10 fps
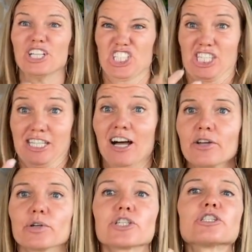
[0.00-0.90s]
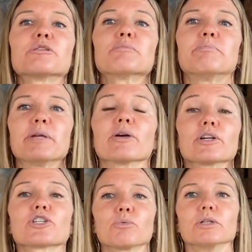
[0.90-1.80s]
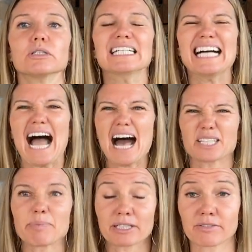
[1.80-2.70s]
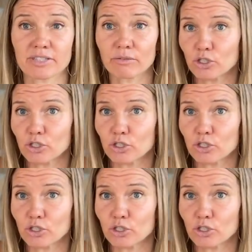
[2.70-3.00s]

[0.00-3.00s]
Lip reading: sun or spiritual aspect of self.